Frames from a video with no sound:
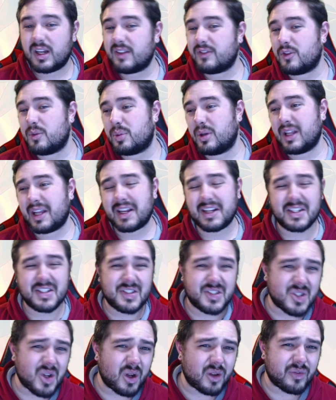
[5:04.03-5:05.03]
If you put like an
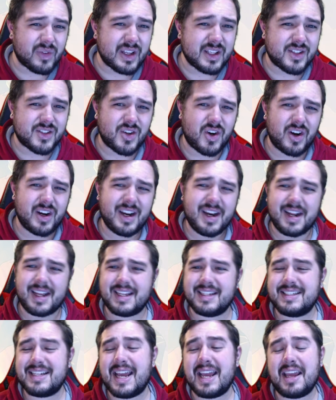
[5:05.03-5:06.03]
assault vest on it, it
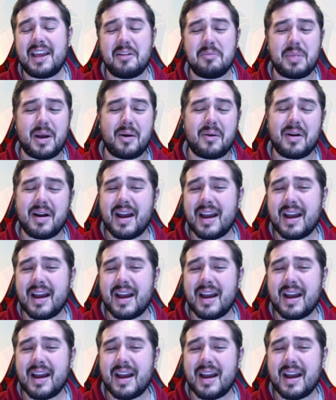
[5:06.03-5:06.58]
can take hidden power